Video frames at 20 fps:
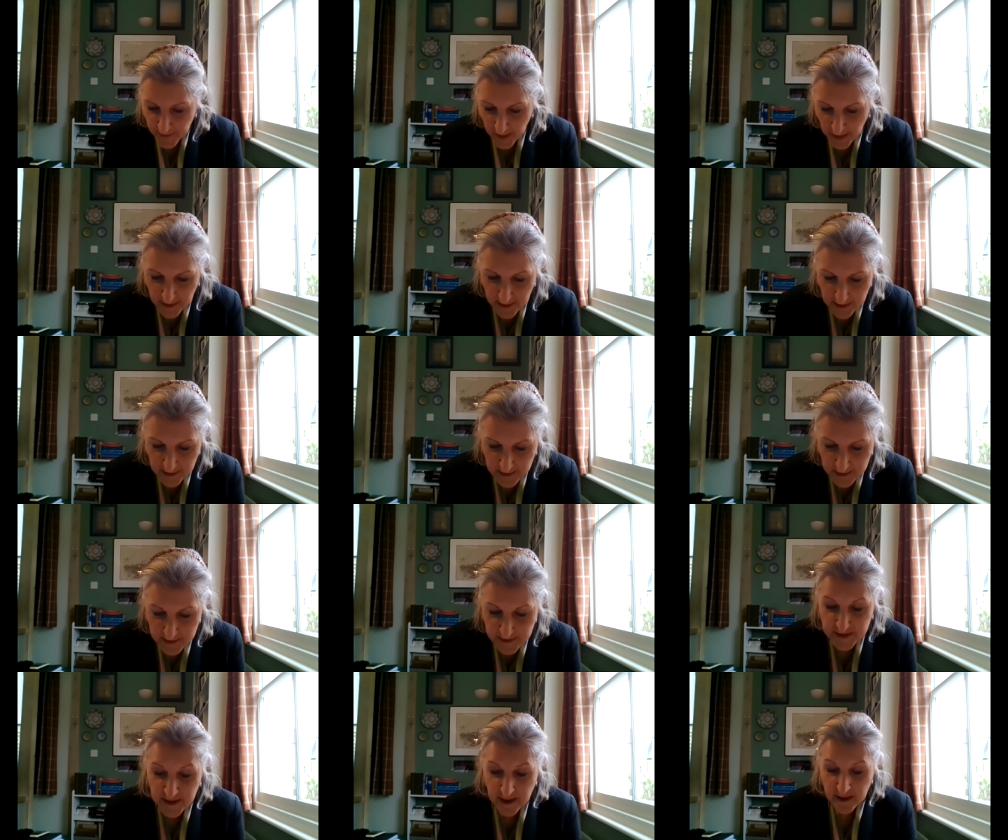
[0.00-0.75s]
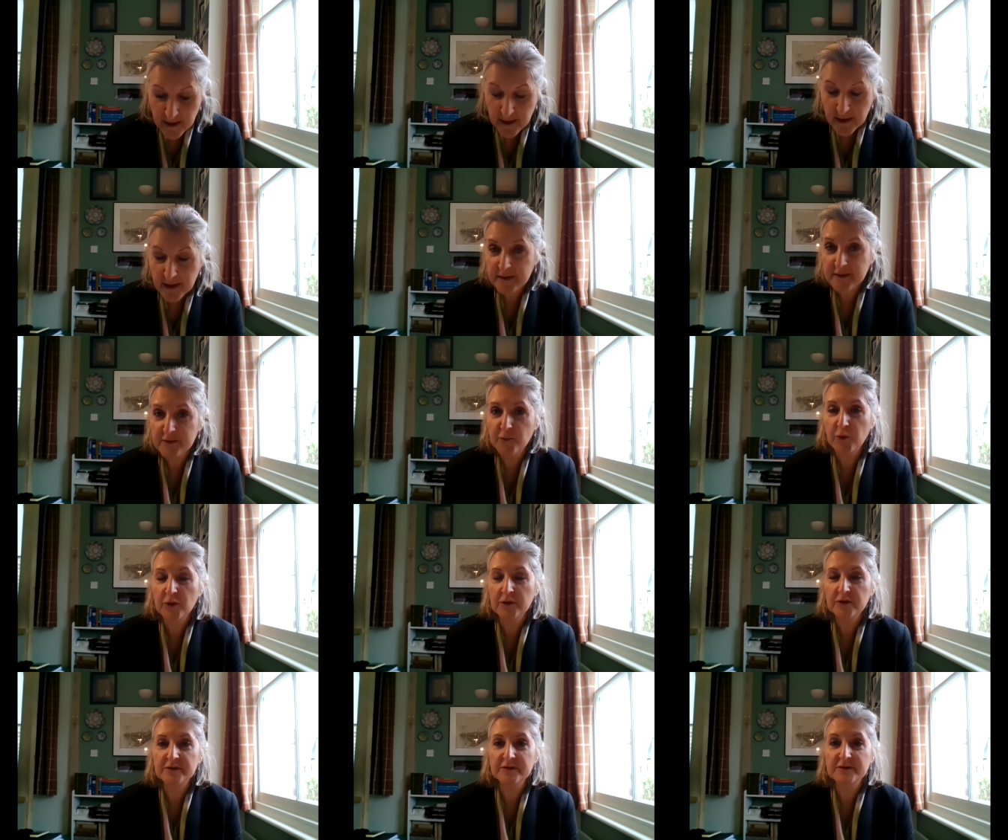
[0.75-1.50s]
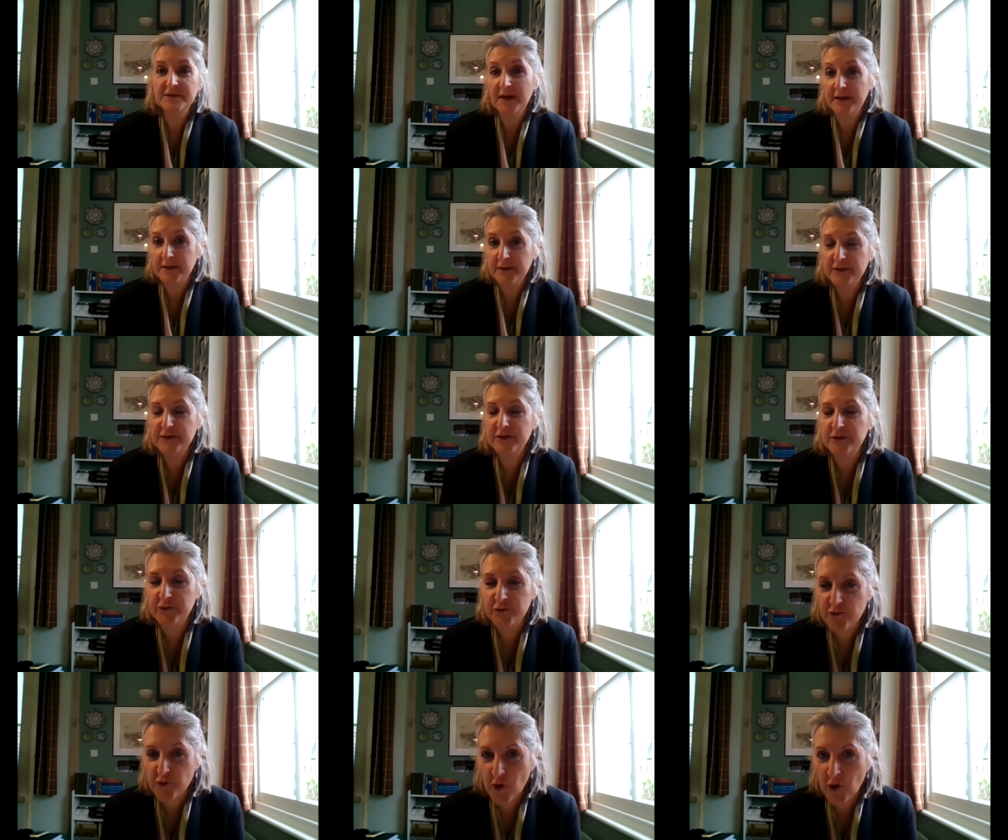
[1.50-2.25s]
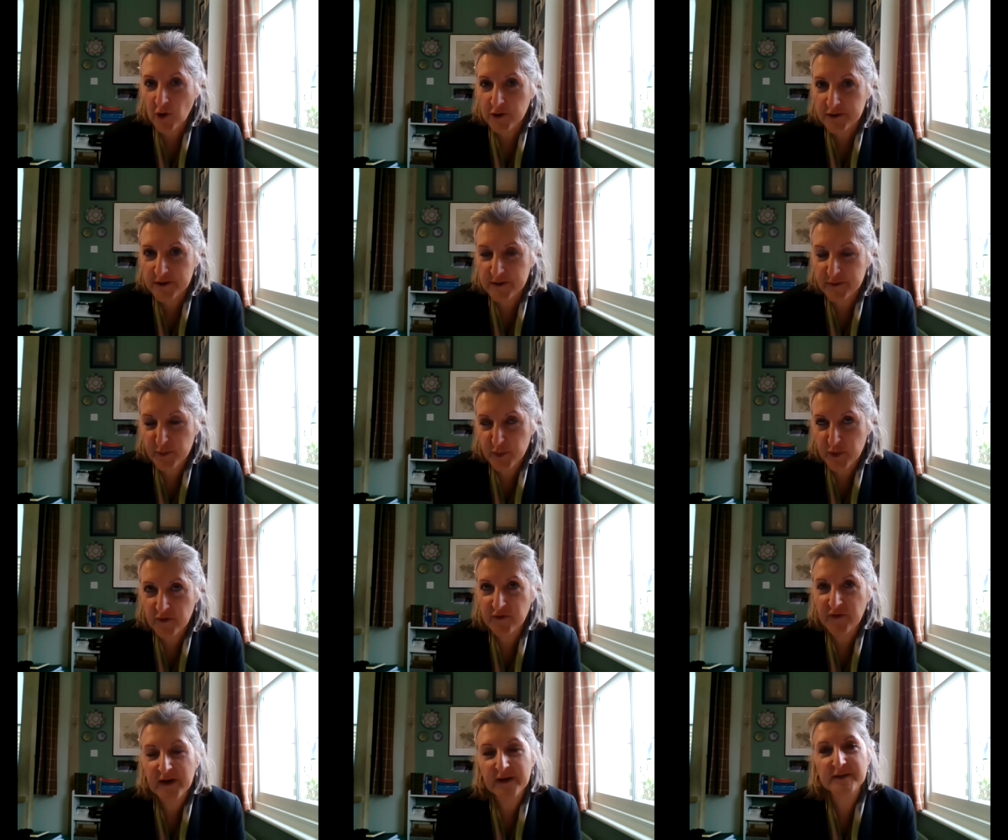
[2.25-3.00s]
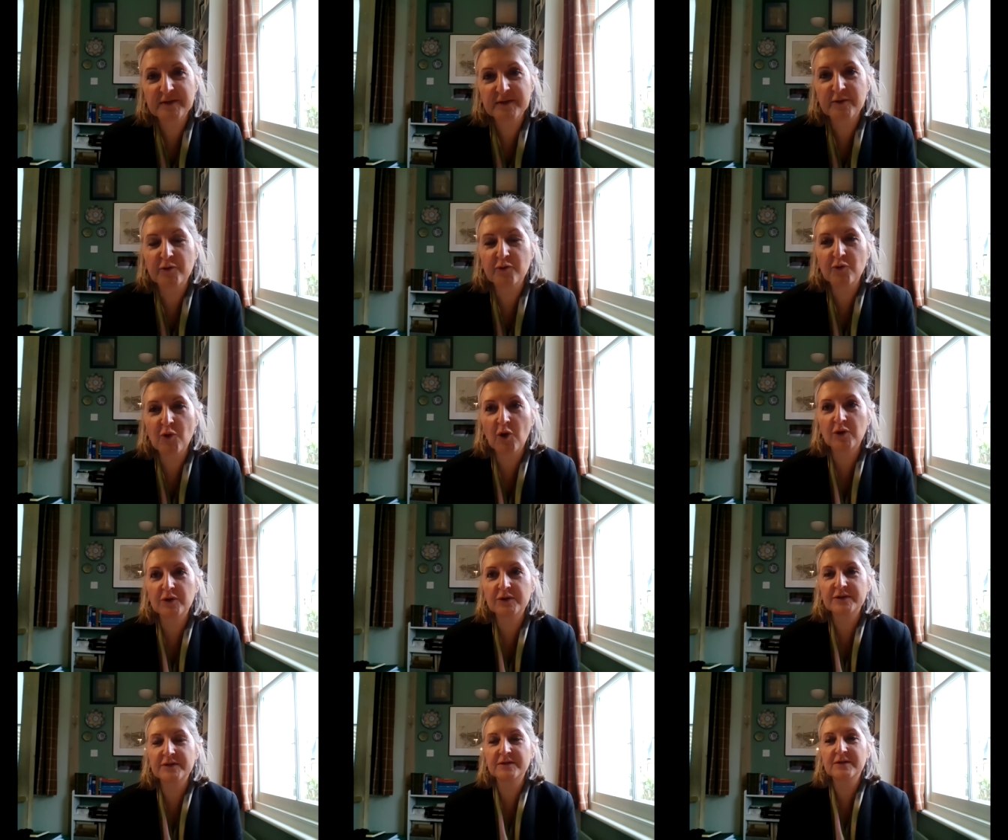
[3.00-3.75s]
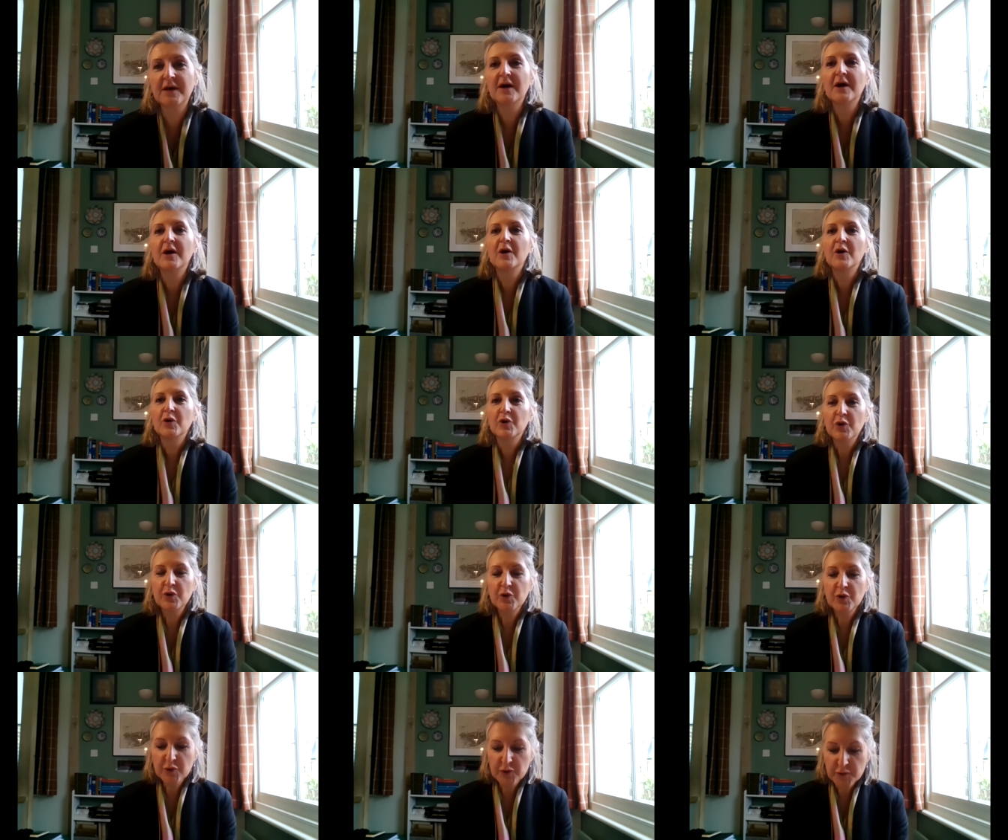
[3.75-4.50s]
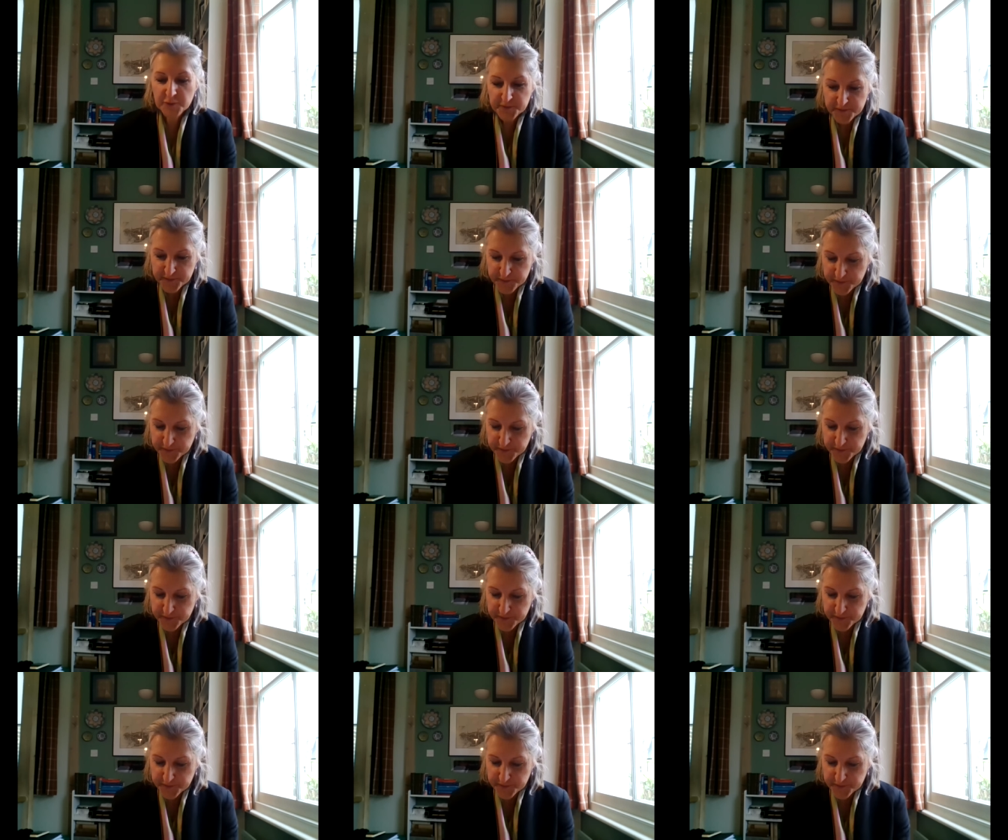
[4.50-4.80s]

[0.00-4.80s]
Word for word: uh, Sir Edward Denison Ross, Professor Ross, who